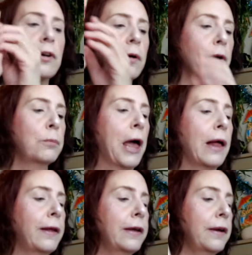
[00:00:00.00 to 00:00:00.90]
a darker
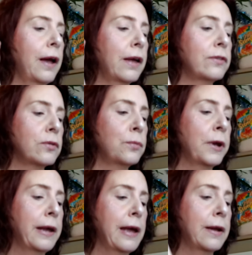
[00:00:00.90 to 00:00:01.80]
palette. I also
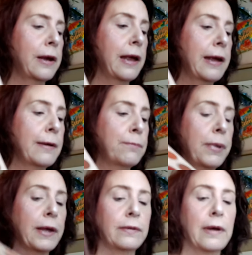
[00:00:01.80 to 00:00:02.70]
went ahead and
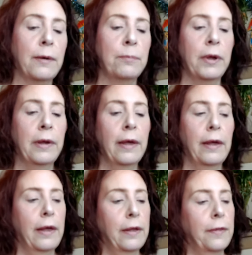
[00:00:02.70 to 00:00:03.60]
picked up
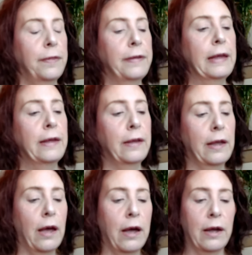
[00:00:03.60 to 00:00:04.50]

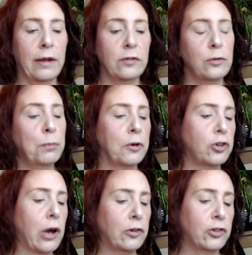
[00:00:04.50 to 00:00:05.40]
the uh, Super
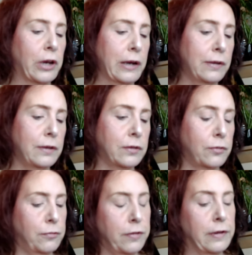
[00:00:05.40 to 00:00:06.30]
Shock shades
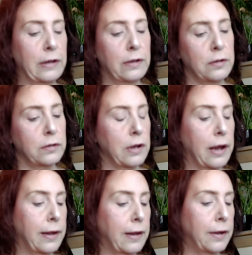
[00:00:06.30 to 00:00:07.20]
for this,
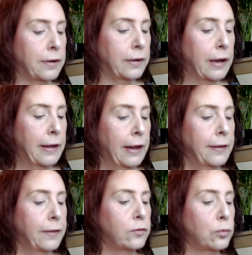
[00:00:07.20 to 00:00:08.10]
and
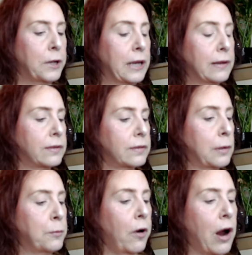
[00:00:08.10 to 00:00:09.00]
this one is
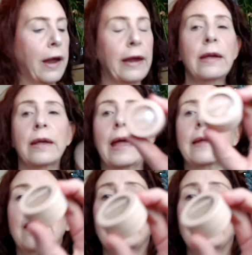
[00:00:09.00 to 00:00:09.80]
Summer Hike, and